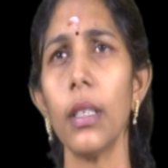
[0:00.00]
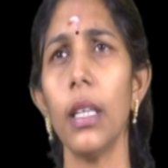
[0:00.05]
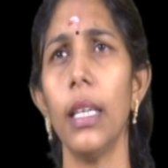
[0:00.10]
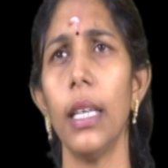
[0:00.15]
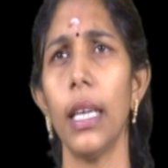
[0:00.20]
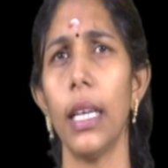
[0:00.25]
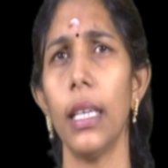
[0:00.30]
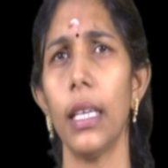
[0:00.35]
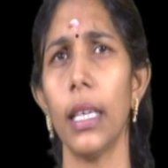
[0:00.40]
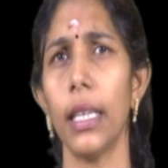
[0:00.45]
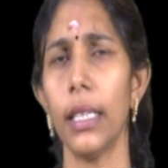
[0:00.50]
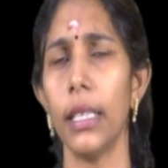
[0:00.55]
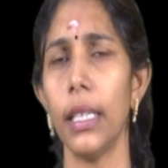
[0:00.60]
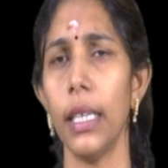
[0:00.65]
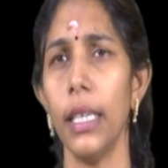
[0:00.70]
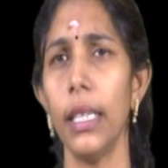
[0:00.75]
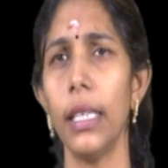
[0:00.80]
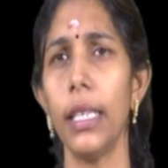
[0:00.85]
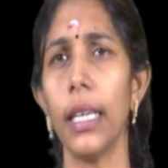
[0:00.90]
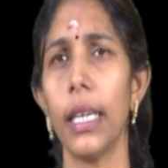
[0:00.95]
calculate the
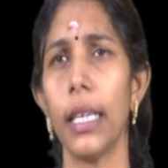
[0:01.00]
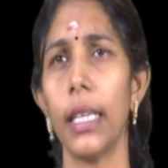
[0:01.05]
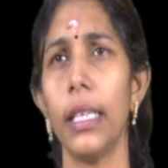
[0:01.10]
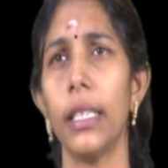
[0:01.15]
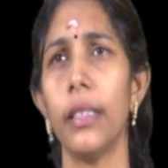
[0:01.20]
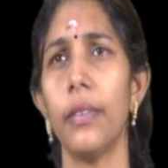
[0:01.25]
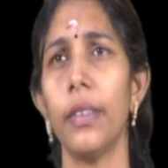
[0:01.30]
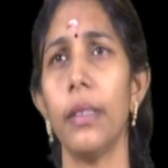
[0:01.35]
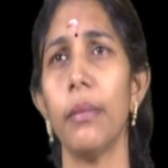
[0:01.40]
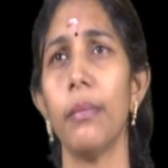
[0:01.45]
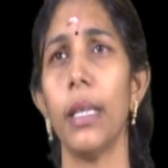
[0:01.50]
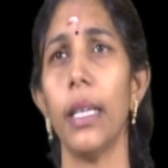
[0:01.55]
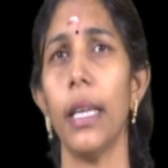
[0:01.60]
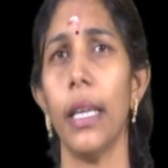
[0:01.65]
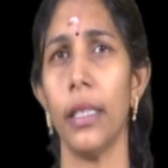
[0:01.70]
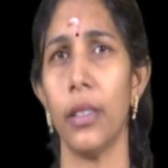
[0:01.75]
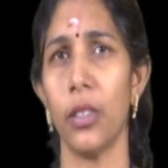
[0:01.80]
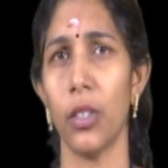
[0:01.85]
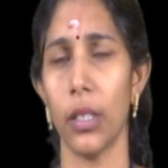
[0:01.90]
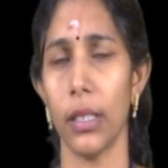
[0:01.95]
heat carried away by
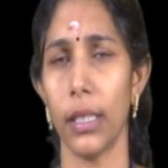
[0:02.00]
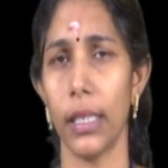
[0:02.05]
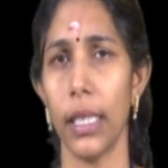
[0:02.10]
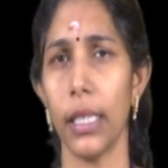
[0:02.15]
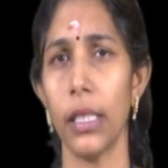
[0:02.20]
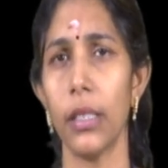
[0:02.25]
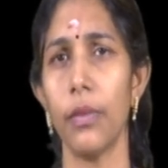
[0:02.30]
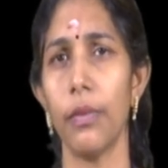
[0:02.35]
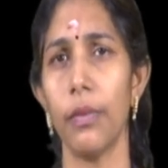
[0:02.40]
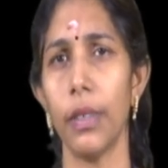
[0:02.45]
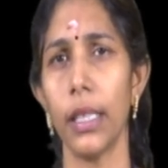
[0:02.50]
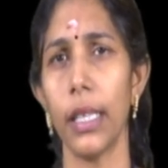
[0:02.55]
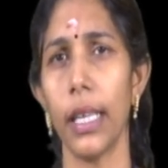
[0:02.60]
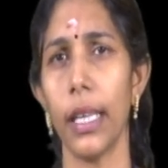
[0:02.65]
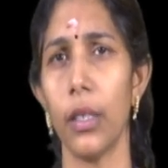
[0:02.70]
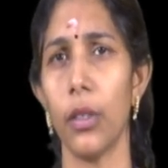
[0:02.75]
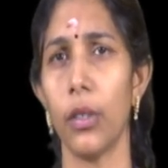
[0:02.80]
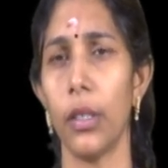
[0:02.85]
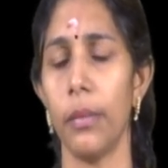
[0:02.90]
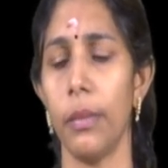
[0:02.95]
exhaust gas with
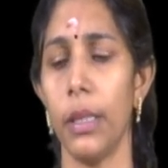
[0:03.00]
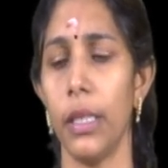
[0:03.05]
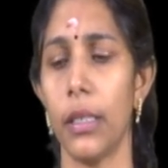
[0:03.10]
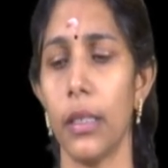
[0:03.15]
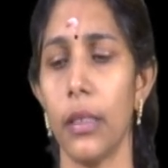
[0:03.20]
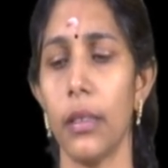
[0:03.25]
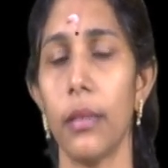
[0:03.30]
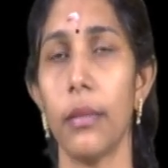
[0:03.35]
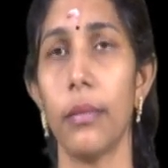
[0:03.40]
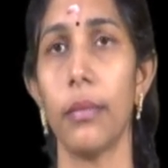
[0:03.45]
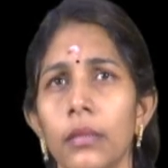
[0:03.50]
calorimeter.